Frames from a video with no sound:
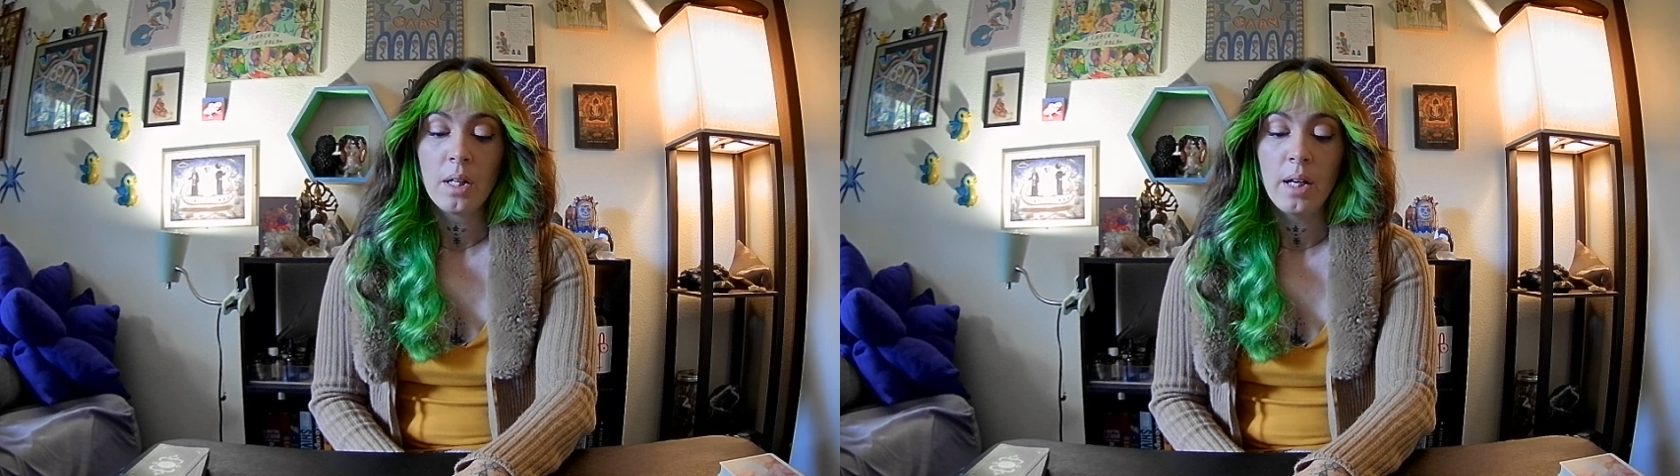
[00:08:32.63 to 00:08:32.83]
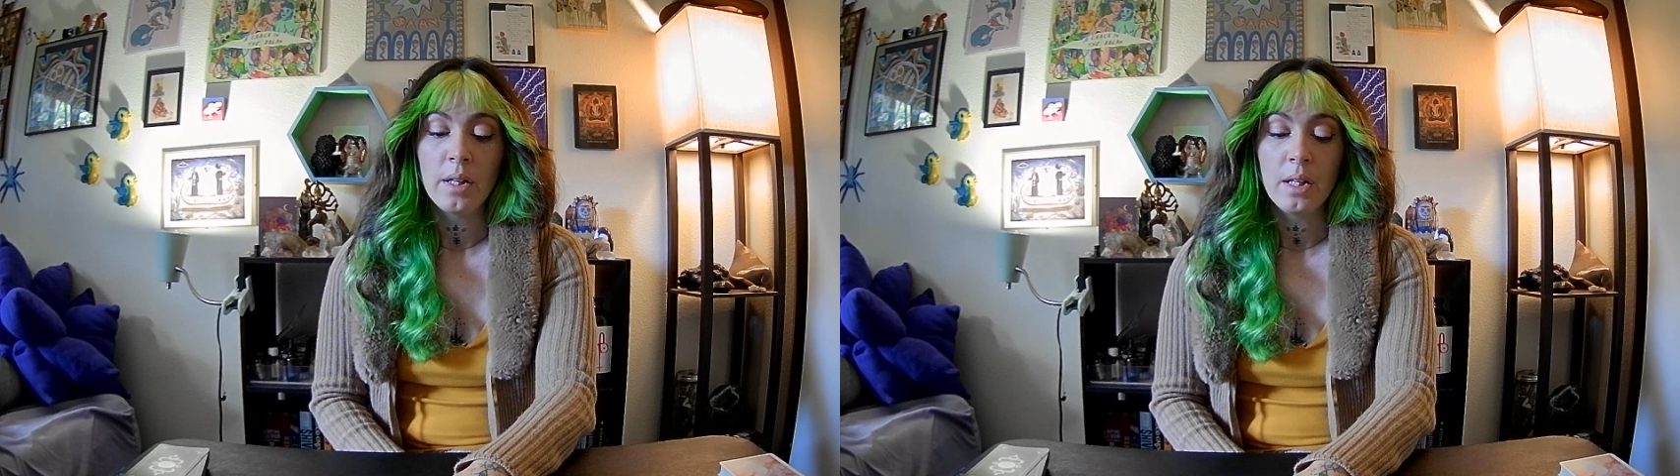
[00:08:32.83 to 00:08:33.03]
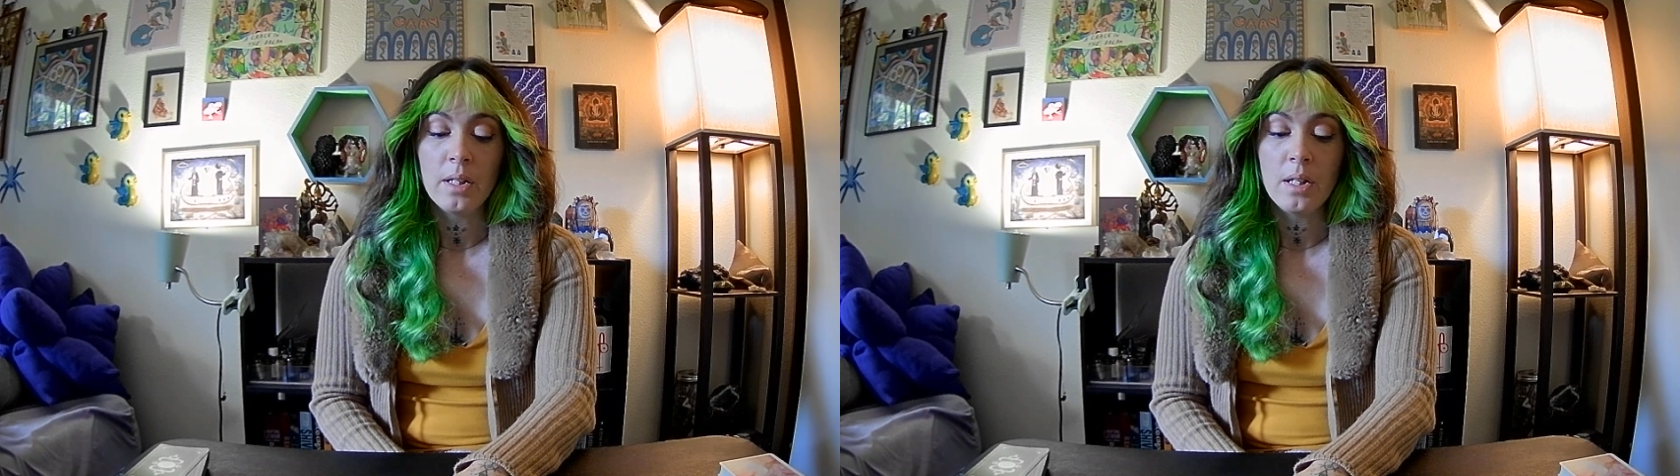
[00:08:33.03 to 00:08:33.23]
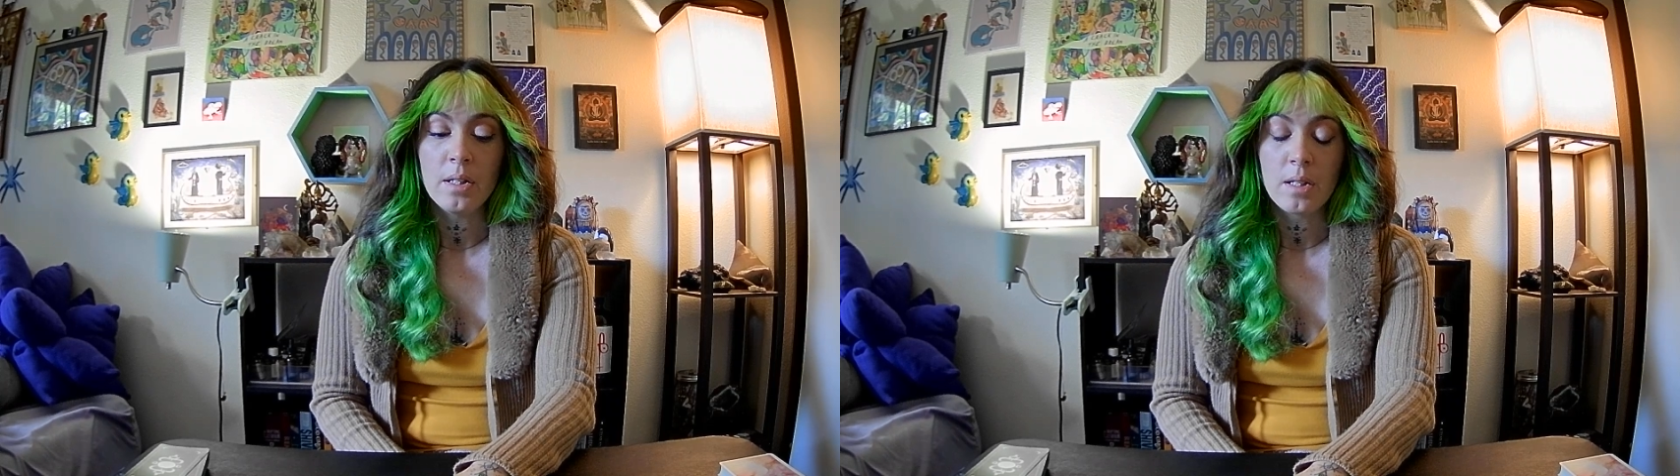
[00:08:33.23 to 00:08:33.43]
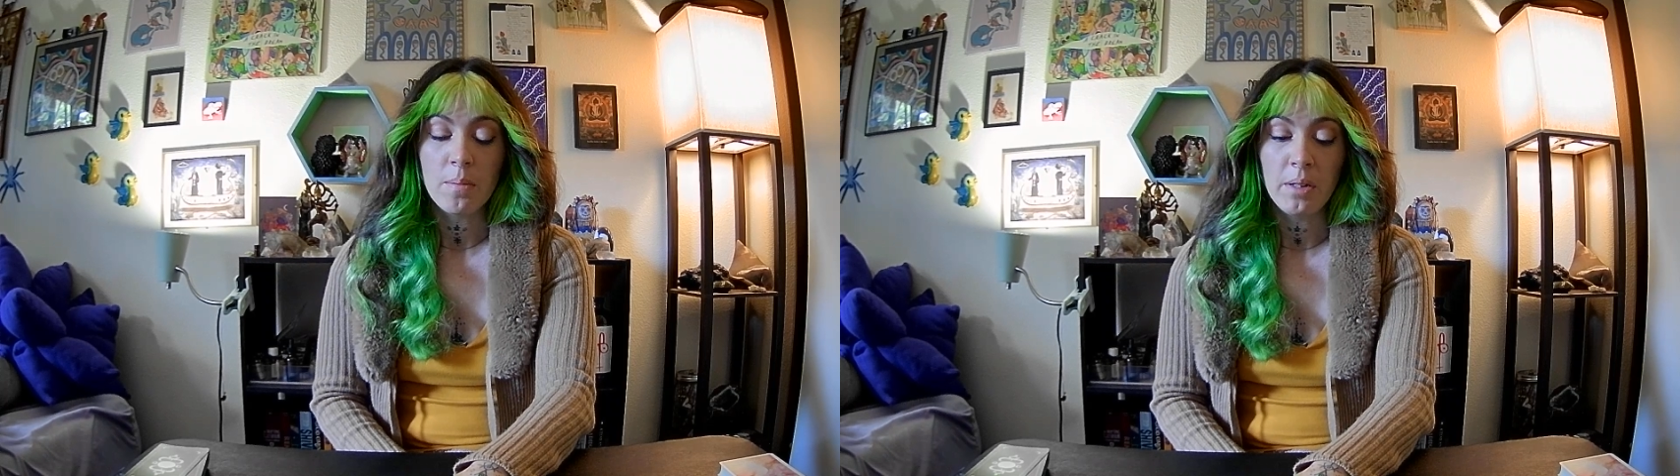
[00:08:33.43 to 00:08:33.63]
I think it
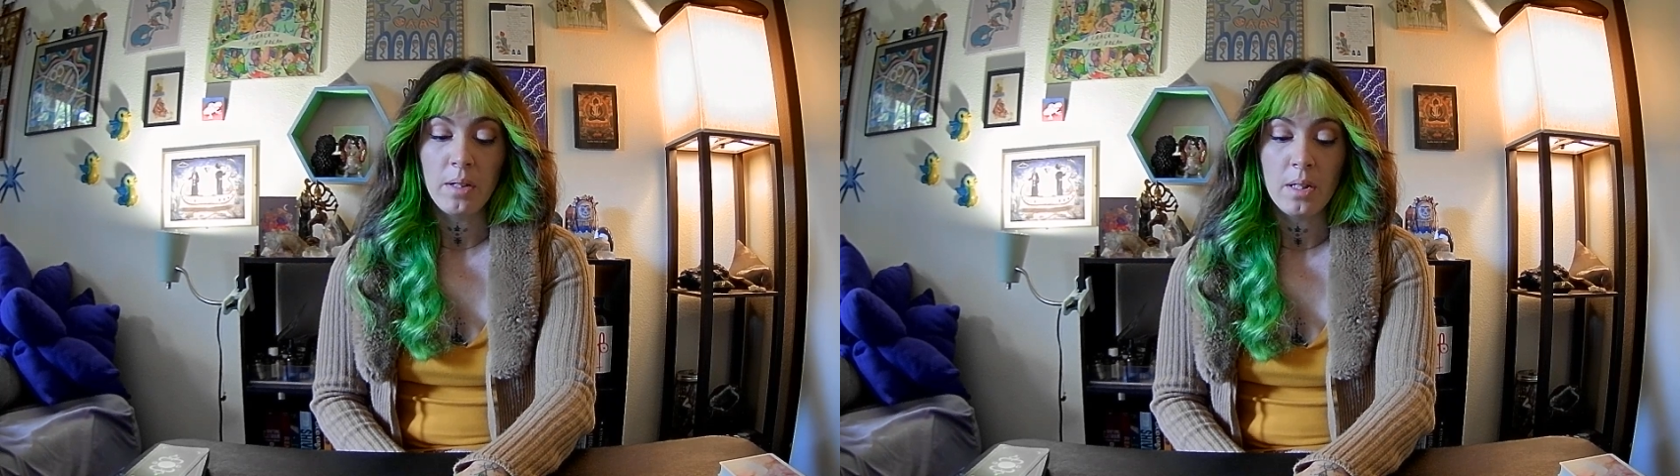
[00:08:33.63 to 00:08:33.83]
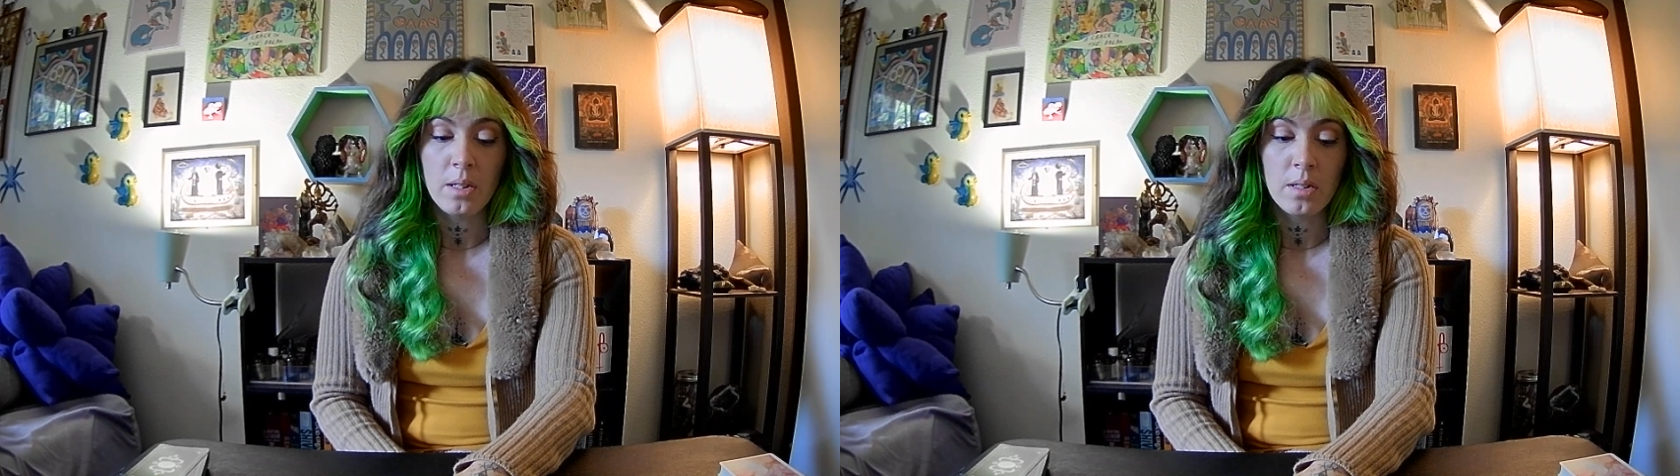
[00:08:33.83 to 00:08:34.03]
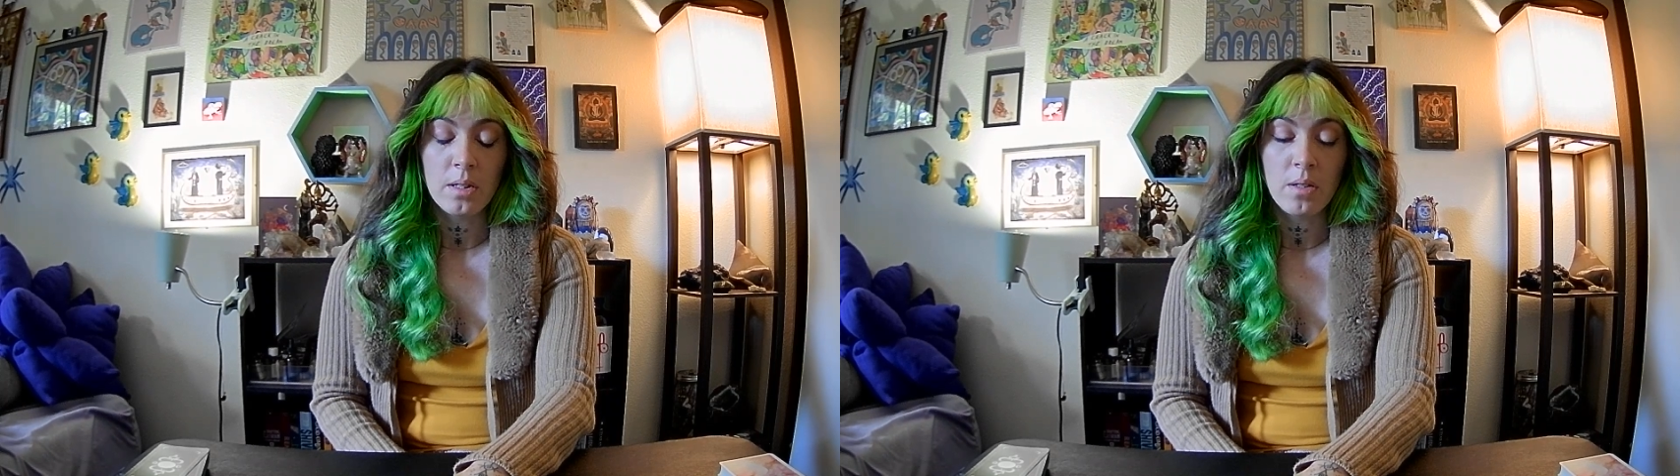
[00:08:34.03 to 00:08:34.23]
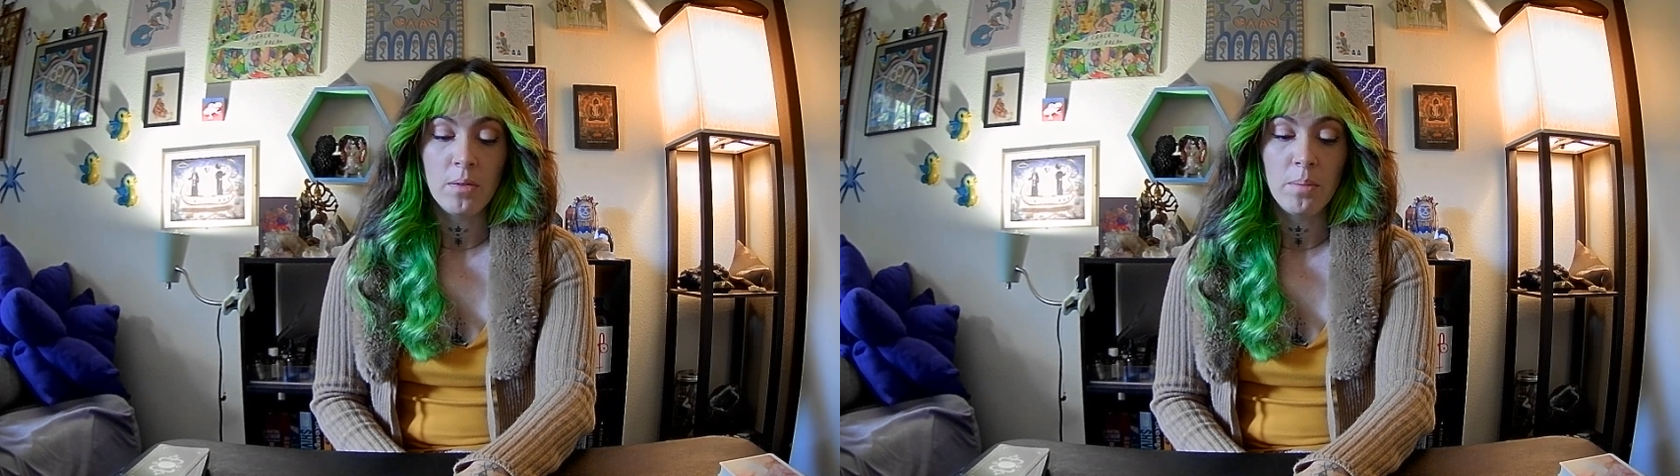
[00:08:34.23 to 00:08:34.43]
needs to be leaned into,